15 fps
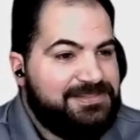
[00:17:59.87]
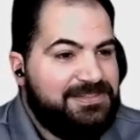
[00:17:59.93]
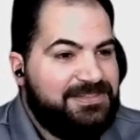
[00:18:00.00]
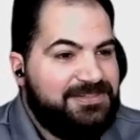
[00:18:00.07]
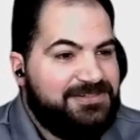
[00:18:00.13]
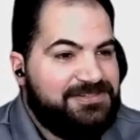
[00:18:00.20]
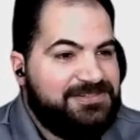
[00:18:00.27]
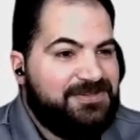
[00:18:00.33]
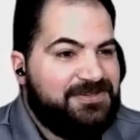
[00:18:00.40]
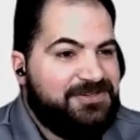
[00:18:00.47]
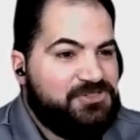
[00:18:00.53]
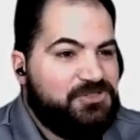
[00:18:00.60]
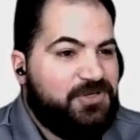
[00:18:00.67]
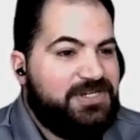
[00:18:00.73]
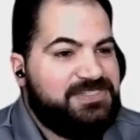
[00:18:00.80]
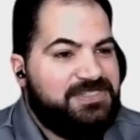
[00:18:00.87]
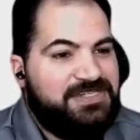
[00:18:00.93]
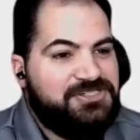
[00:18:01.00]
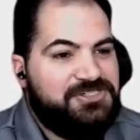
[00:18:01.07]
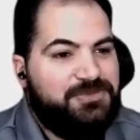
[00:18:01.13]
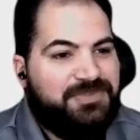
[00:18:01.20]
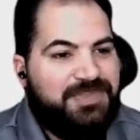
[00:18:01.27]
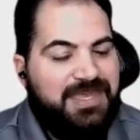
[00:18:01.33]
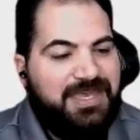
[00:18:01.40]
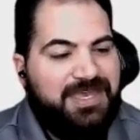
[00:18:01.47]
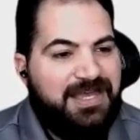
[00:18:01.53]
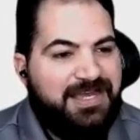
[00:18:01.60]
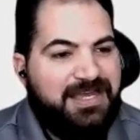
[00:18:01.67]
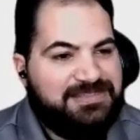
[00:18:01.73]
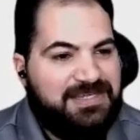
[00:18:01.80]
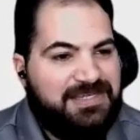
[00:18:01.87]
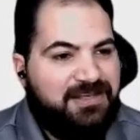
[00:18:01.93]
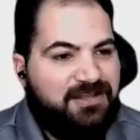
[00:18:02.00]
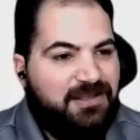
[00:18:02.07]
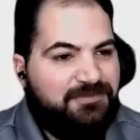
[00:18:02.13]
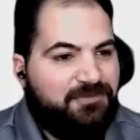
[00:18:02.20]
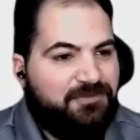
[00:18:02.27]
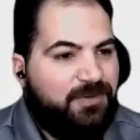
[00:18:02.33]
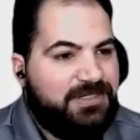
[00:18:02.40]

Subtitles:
See here, is there a trust issue with the AI takeoff